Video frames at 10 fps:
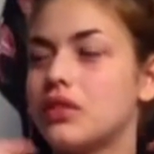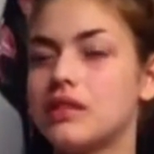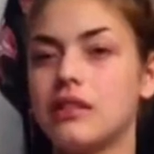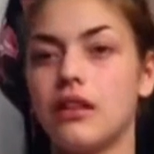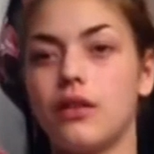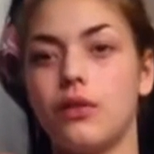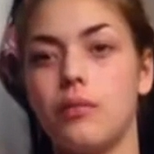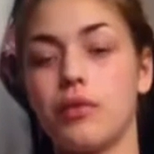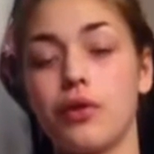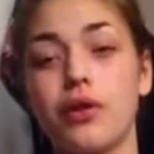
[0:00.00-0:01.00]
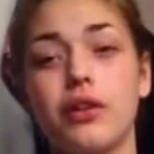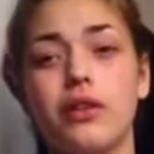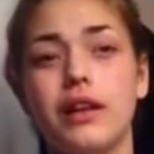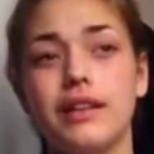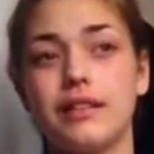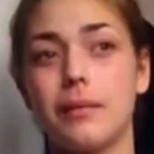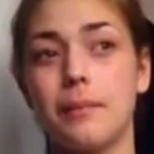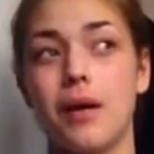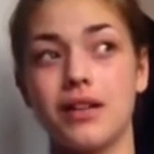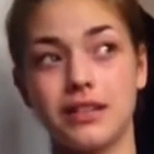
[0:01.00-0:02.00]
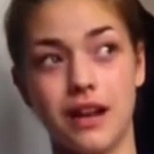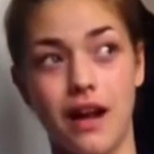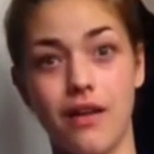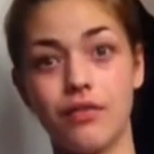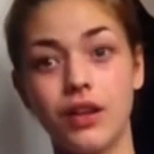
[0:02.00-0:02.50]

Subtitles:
so Moroccan oil is a must-have